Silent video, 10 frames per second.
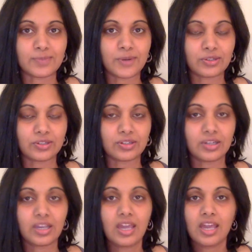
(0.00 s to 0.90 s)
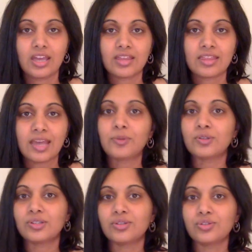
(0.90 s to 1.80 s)
partner, that
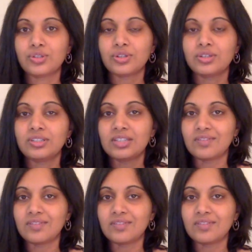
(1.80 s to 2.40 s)
person should